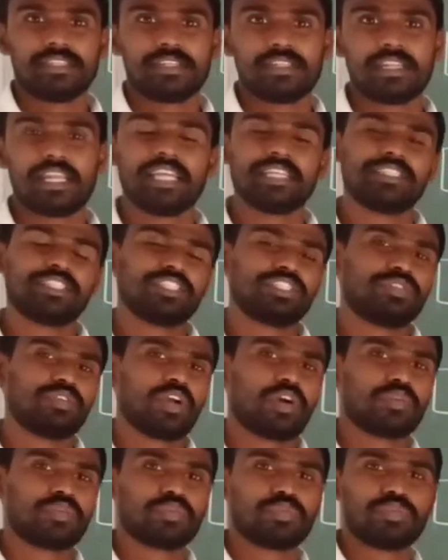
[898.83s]
Like this you
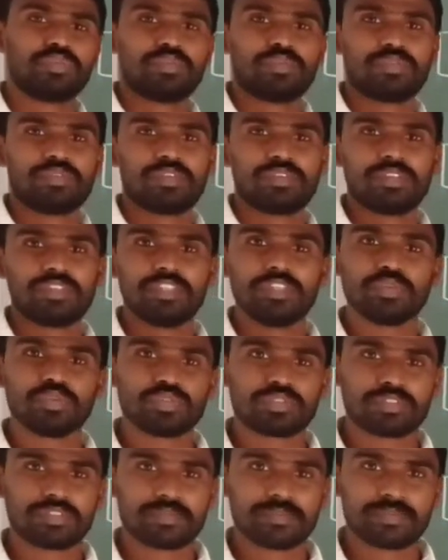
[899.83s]
have to
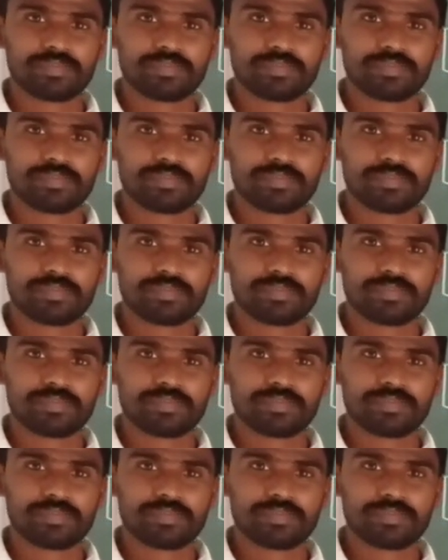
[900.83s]
use.